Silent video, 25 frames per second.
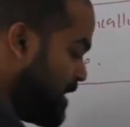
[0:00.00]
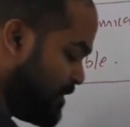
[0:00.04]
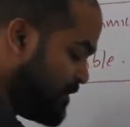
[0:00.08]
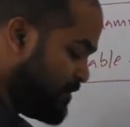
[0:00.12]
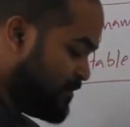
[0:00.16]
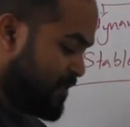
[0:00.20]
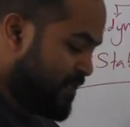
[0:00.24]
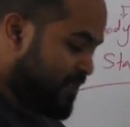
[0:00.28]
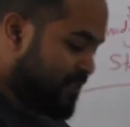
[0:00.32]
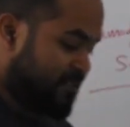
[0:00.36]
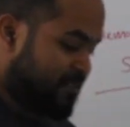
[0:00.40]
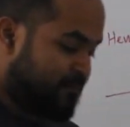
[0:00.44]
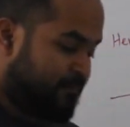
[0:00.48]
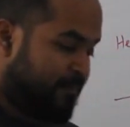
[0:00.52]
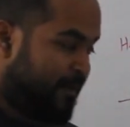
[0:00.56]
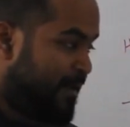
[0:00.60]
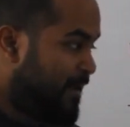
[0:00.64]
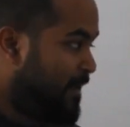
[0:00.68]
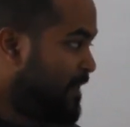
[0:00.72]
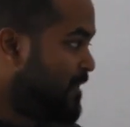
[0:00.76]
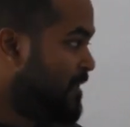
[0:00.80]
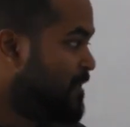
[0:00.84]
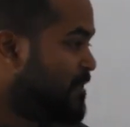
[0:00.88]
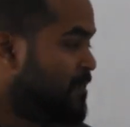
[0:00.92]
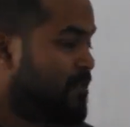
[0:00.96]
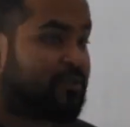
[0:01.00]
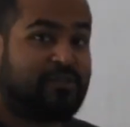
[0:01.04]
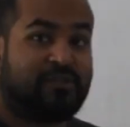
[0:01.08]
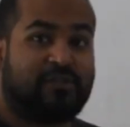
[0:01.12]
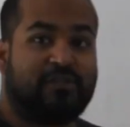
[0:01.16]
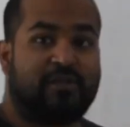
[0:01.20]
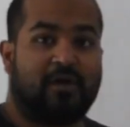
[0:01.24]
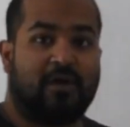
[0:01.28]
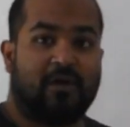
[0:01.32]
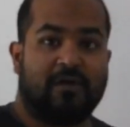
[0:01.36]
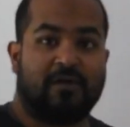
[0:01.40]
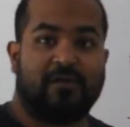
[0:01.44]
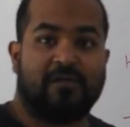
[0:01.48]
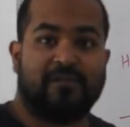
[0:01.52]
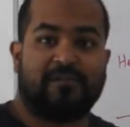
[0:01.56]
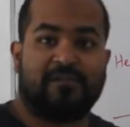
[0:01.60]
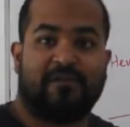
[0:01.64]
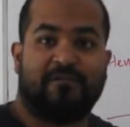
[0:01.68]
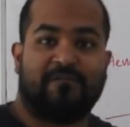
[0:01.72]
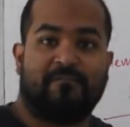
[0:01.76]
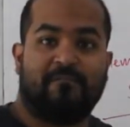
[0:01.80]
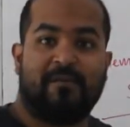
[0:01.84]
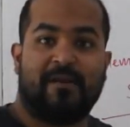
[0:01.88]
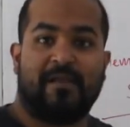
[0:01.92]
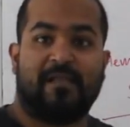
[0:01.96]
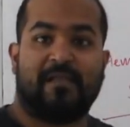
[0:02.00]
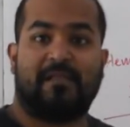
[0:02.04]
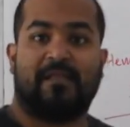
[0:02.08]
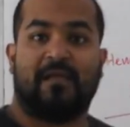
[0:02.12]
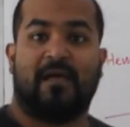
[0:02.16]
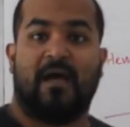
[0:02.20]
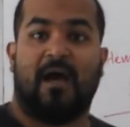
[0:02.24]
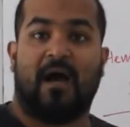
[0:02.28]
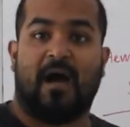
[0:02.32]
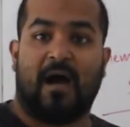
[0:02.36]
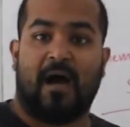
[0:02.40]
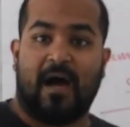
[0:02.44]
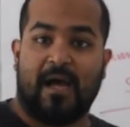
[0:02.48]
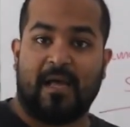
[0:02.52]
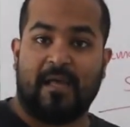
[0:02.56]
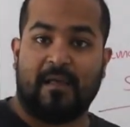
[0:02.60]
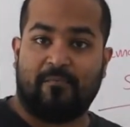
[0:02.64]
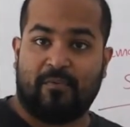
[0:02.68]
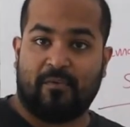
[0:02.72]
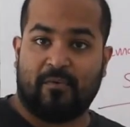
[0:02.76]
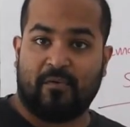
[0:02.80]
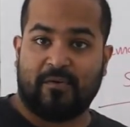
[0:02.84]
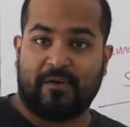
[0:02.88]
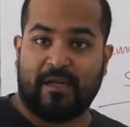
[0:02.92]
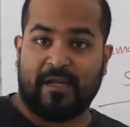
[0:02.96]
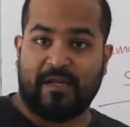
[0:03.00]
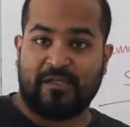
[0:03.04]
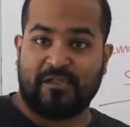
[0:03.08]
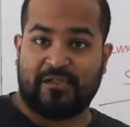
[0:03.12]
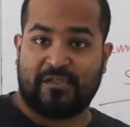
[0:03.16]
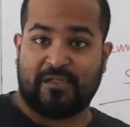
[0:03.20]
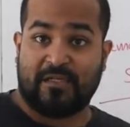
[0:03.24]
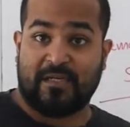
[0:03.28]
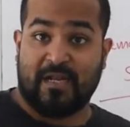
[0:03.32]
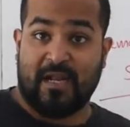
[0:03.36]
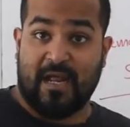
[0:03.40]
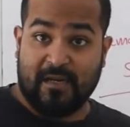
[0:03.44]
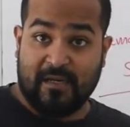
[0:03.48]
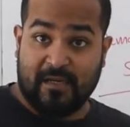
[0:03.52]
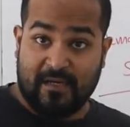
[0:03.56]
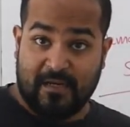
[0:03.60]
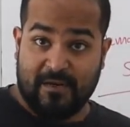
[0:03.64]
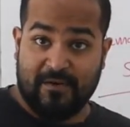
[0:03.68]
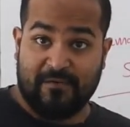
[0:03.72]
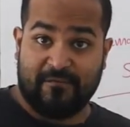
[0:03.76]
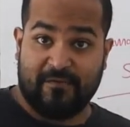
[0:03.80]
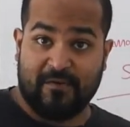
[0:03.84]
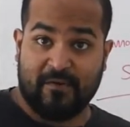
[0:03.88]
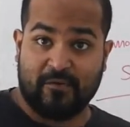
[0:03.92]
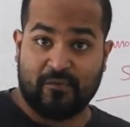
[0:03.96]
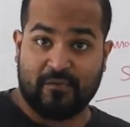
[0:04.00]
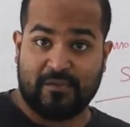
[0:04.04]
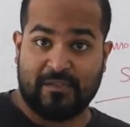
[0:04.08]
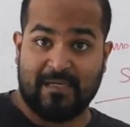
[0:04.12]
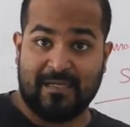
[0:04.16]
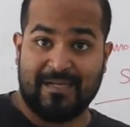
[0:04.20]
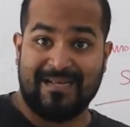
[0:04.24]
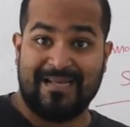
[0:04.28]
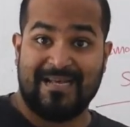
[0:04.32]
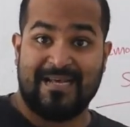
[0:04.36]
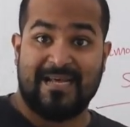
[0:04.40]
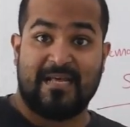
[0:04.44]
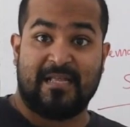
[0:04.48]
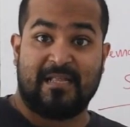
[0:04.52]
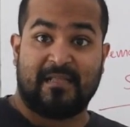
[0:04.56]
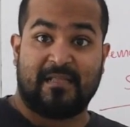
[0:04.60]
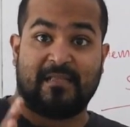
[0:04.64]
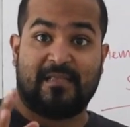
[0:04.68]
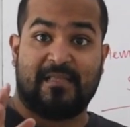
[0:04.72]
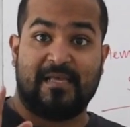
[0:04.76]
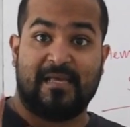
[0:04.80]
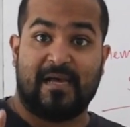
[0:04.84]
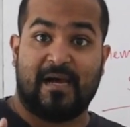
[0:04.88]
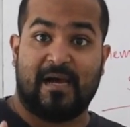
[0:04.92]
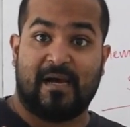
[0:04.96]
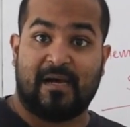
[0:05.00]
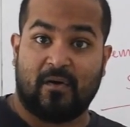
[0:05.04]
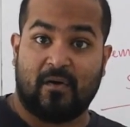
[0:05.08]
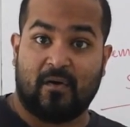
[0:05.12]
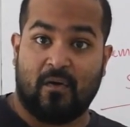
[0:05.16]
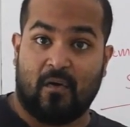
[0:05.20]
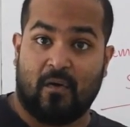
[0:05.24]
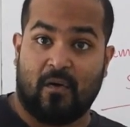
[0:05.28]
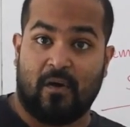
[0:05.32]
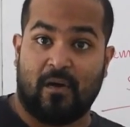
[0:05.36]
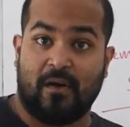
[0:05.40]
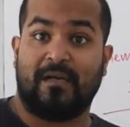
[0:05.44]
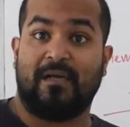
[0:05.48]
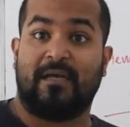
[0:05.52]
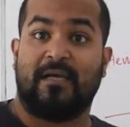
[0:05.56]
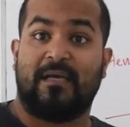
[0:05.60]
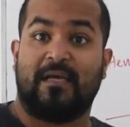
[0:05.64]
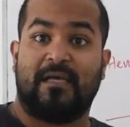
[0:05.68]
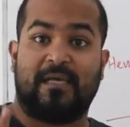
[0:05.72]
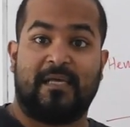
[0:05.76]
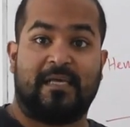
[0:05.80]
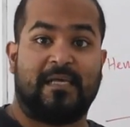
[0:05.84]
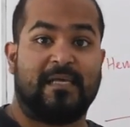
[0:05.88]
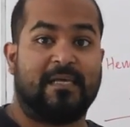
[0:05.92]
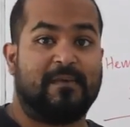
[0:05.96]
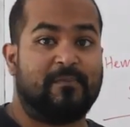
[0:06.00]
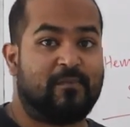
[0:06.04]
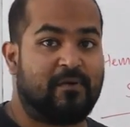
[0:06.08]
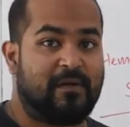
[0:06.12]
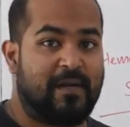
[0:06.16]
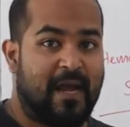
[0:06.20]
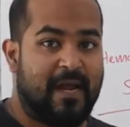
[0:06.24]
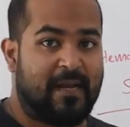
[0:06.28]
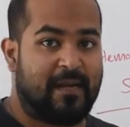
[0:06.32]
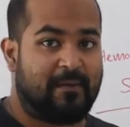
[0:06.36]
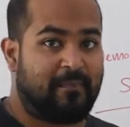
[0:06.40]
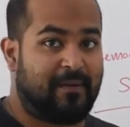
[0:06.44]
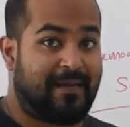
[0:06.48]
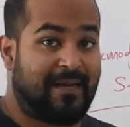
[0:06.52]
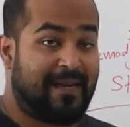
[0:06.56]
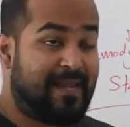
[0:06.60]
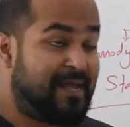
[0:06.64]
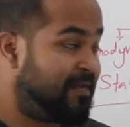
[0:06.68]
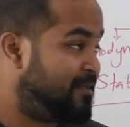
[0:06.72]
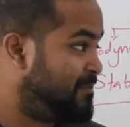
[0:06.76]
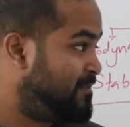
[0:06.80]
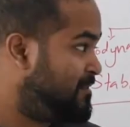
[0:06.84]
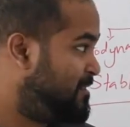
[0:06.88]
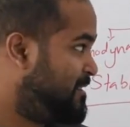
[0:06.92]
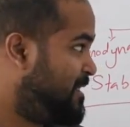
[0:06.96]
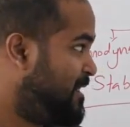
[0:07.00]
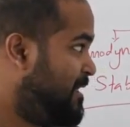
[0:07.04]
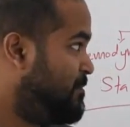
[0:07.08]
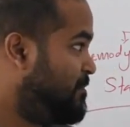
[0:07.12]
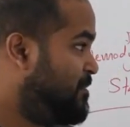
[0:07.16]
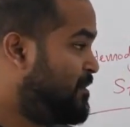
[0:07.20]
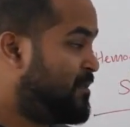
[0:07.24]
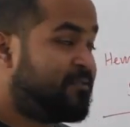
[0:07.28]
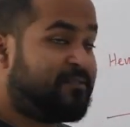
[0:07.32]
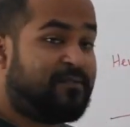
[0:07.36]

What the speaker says: Chest pain, shortness of breath, hypotension and confusion, they are called hemodynamically unstable.